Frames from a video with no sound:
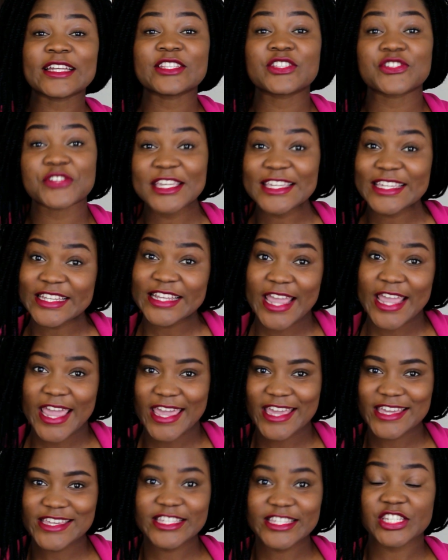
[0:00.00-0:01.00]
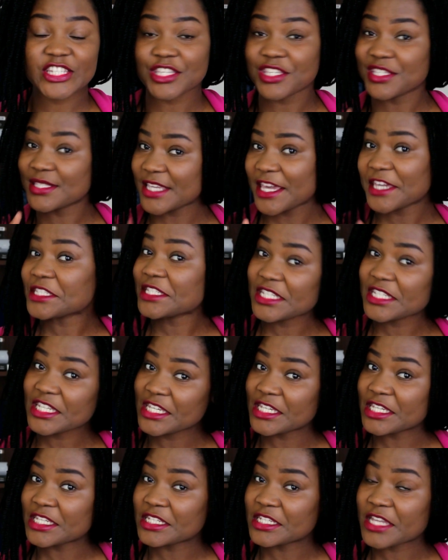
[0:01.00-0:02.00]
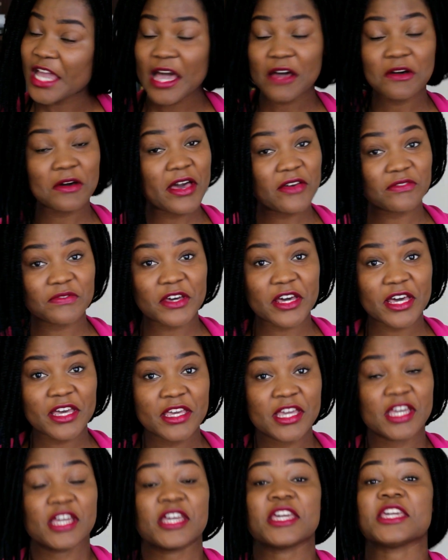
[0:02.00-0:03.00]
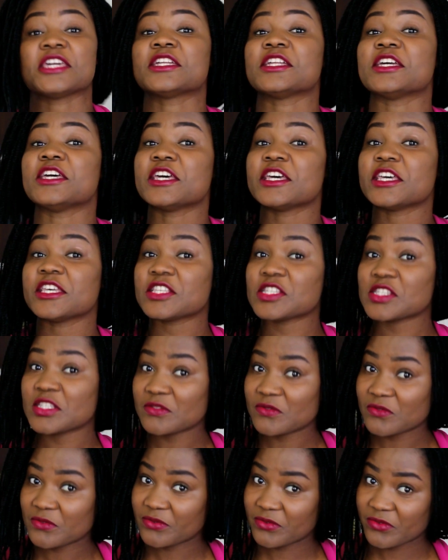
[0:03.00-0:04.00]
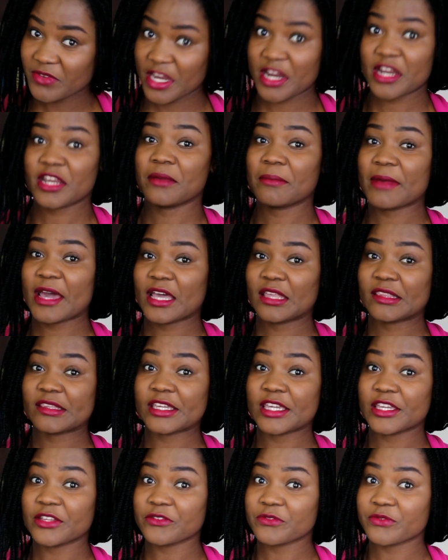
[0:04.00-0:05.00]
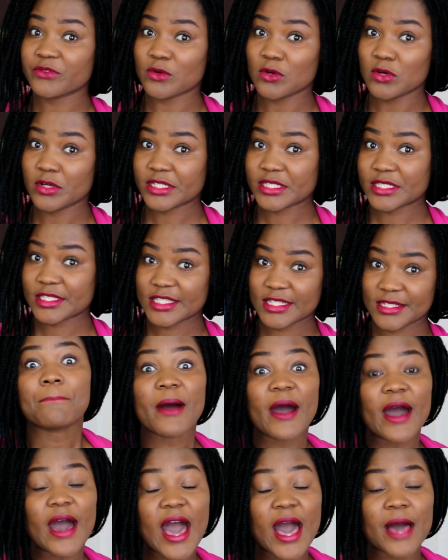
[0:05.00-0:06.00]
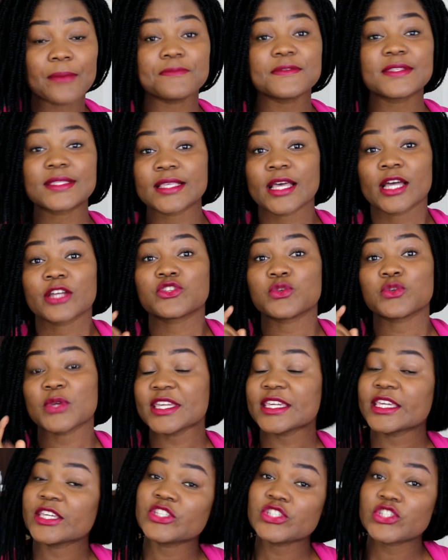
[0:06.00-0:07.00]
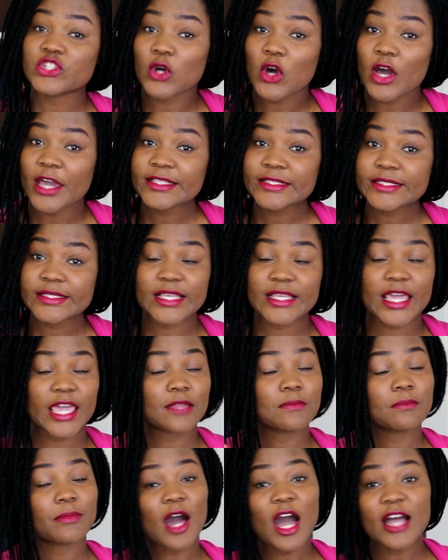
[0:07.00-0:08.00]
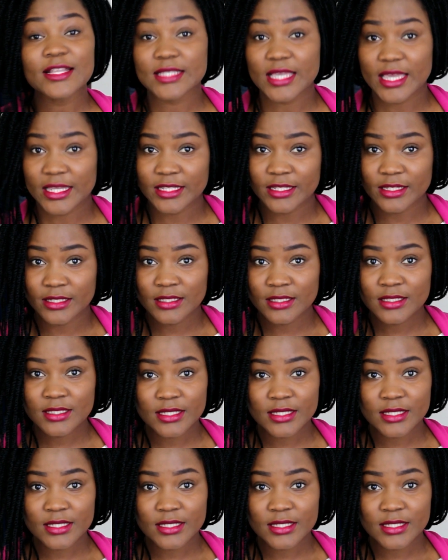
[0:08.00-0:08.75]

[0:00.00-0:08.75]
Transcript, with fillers: drinking age is 18. However, it is very mildly enforced. Pubs, drinking joints, and bartenders